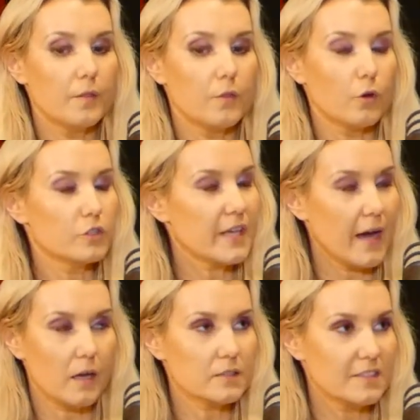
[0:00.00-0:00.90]
those
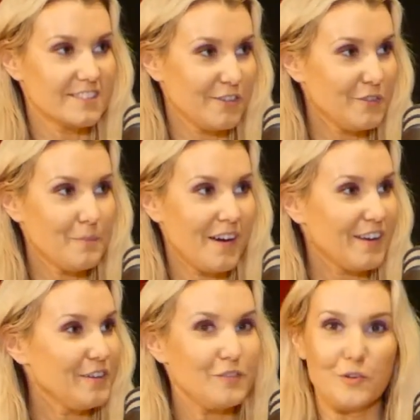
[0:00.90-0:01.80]
houses are on the
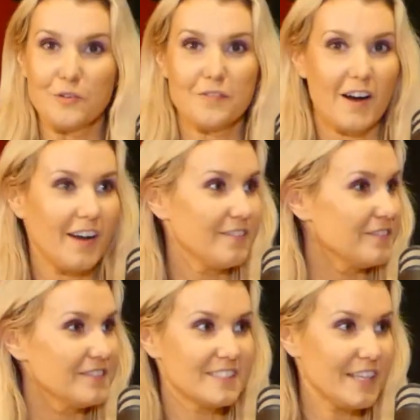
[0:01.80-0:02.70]
market for
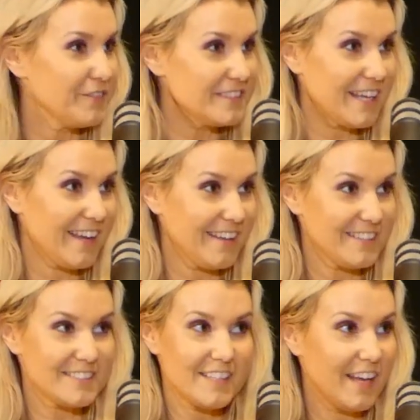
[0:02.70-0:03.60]
5-7
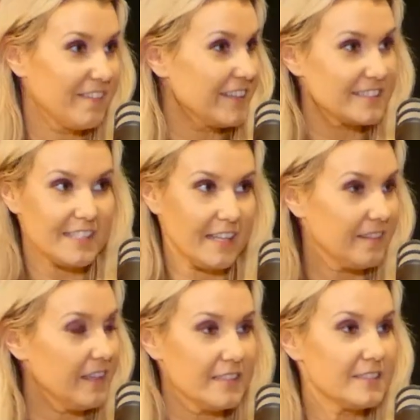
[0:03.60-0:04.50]
days, and they're just like
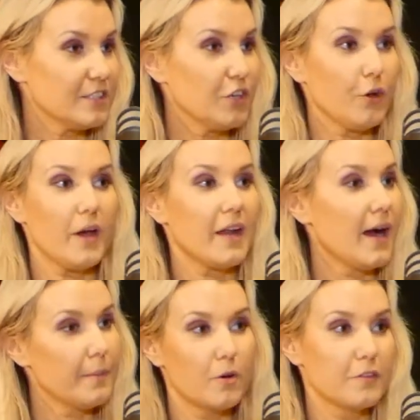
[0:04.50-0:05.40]
this, and
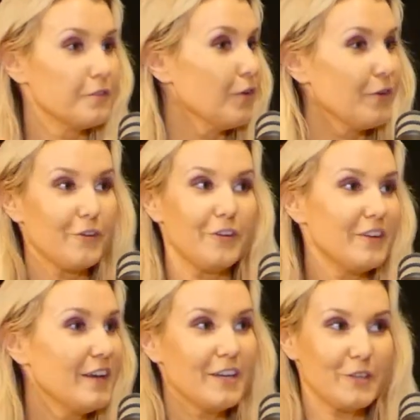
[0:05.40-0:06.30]
I'm on the
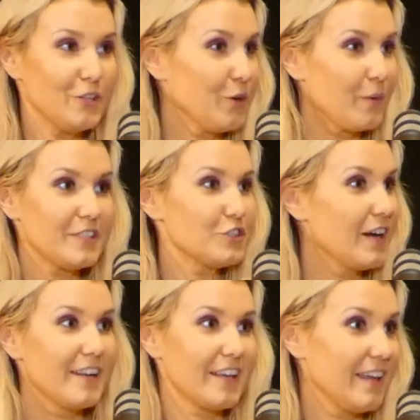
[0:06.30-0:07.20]
phone, we're
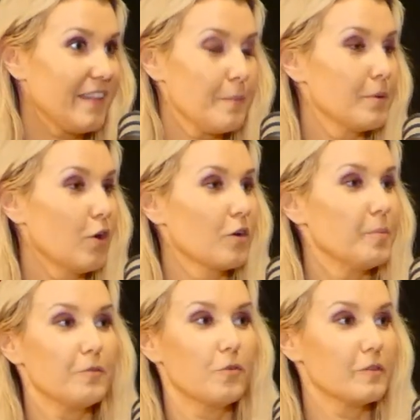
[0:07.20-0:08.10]
trying to get that block
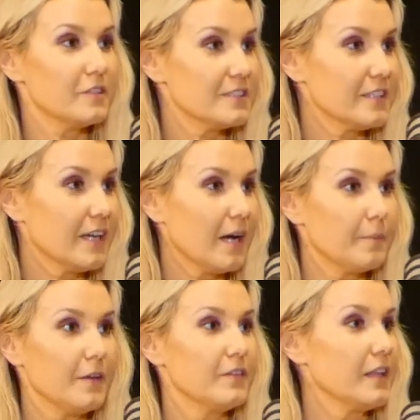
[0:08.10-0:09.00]
before it's
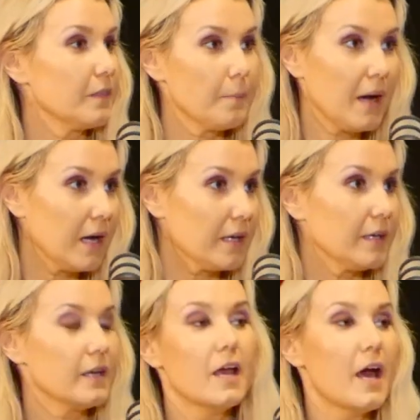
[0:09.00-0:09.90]
even hit the
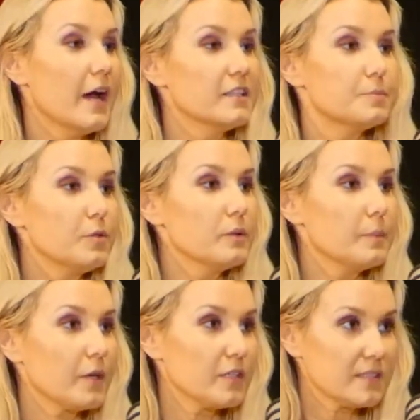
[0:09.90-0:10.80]
market. And it's purely
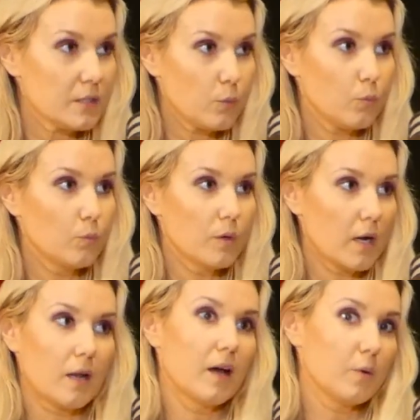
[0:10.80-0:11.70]
because
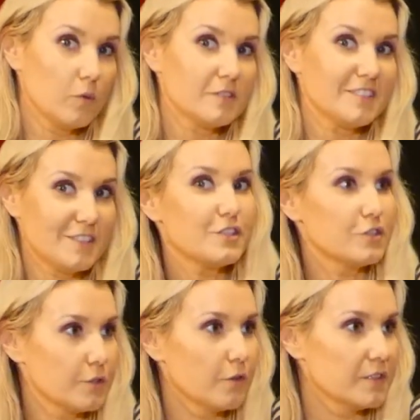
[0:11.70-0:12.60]
a client wants it
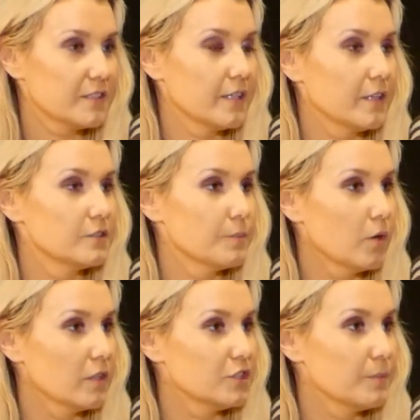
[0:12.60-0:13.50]
to obviously
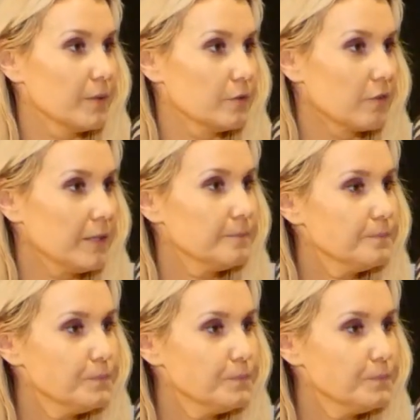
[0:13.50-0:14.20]
demolish and build, right?